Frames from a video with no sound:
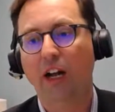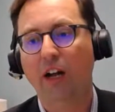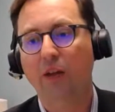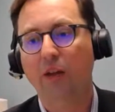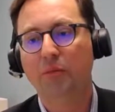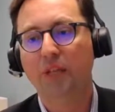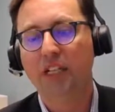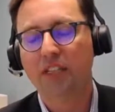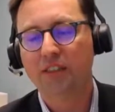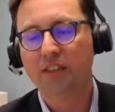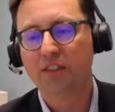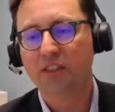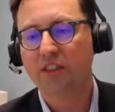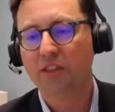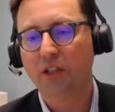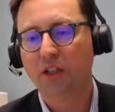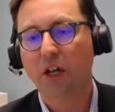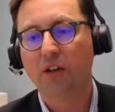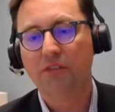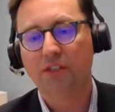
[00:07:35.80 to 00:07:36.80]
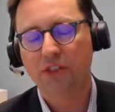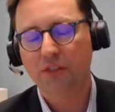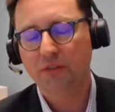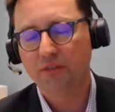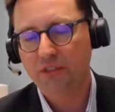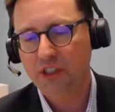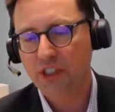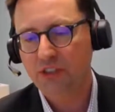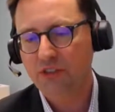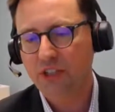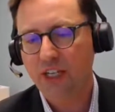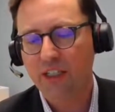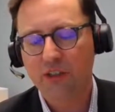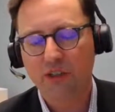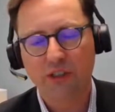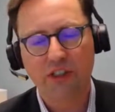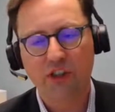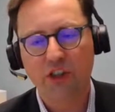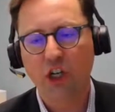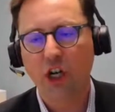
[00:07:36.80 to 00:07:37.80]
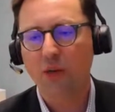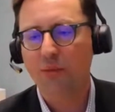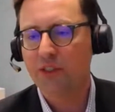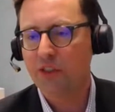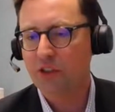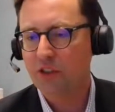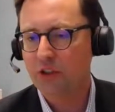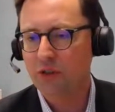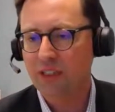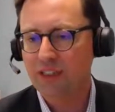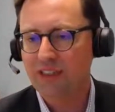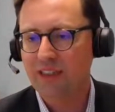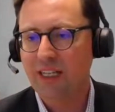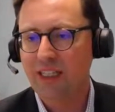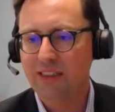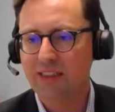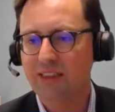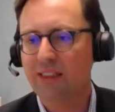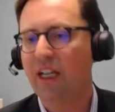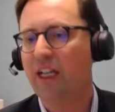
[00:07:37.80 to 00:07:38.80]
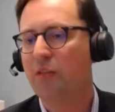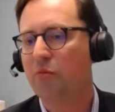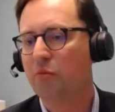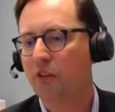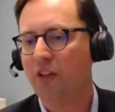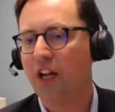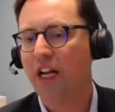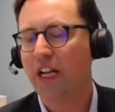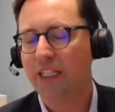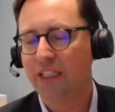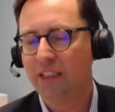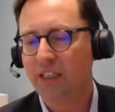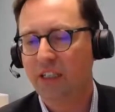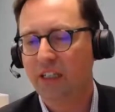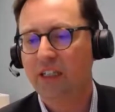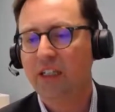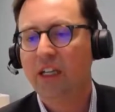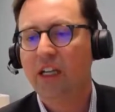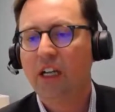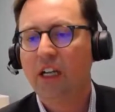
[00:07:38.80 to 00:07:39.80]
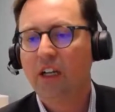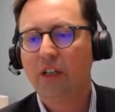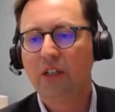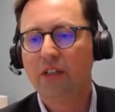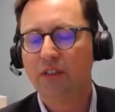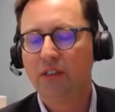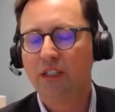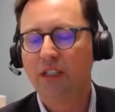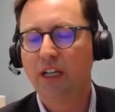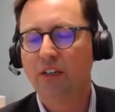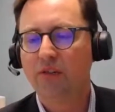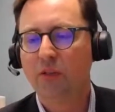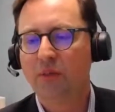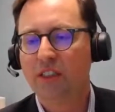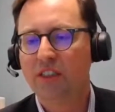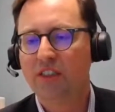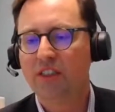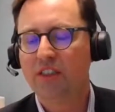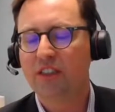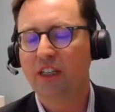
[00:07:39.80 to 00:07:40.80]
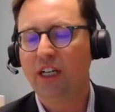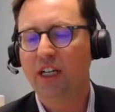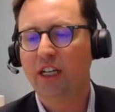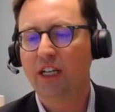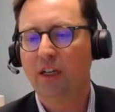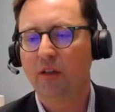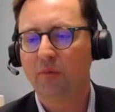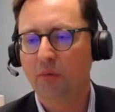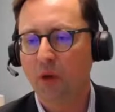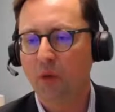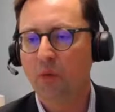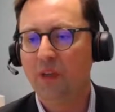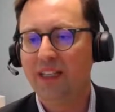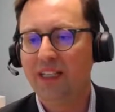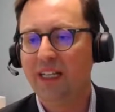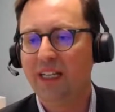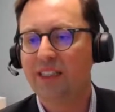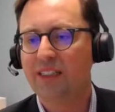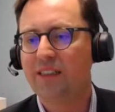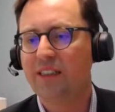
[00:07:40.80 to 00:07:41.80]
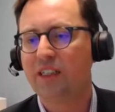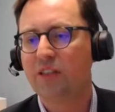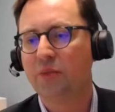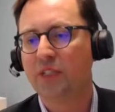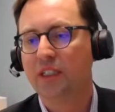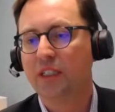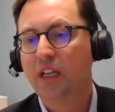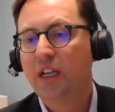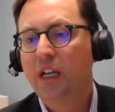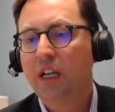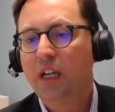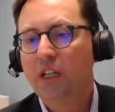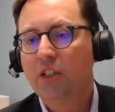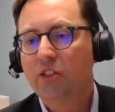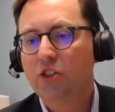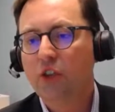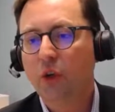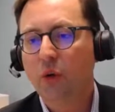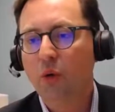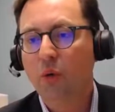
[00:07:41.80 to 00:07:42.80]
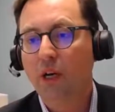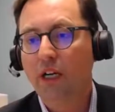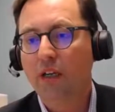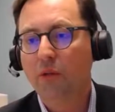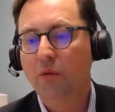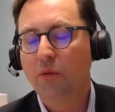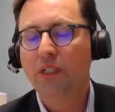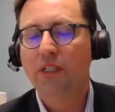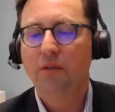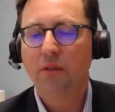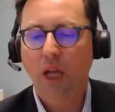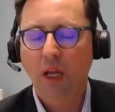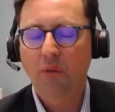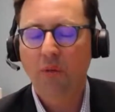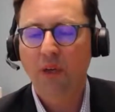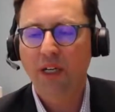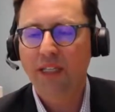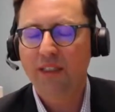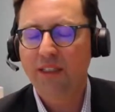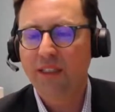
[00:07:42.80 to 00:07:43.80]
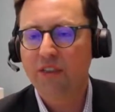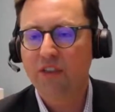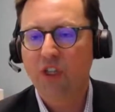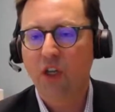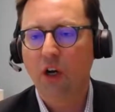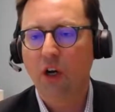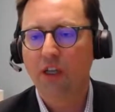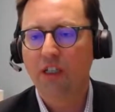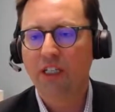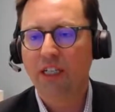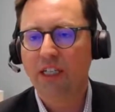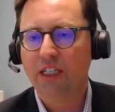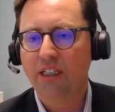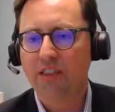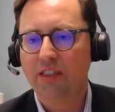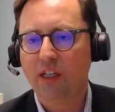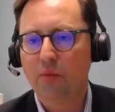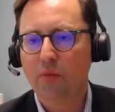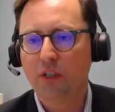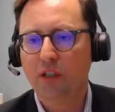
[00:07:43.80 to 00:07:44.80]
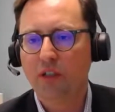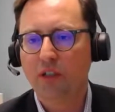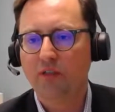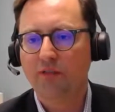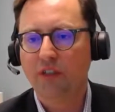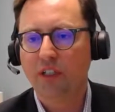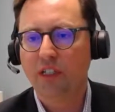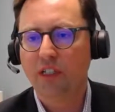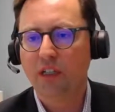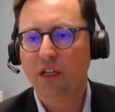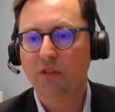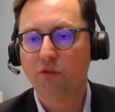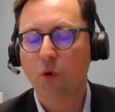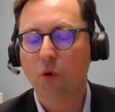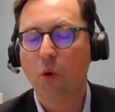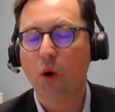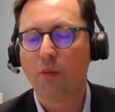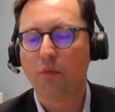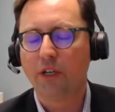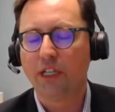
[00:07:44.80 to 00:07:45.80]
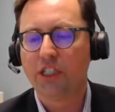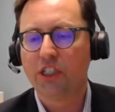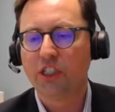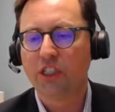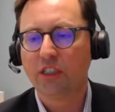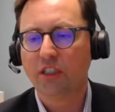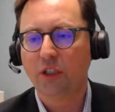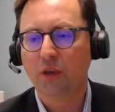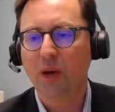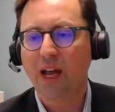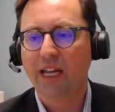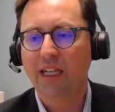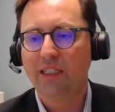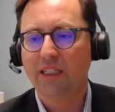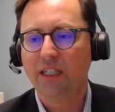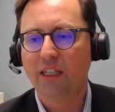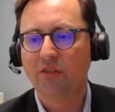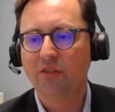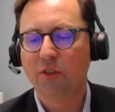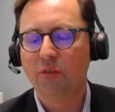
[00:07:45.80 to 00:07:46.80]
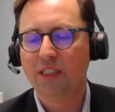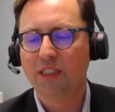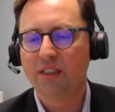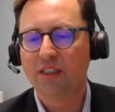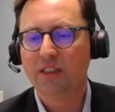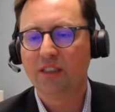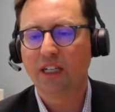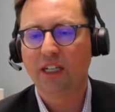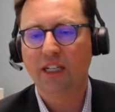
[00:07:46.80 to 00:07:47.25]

Because the Office of the Chief Actuary's job is to assess and provide the governments with that assessment. So, and what I think is a heartening example of cooperation, you had governments,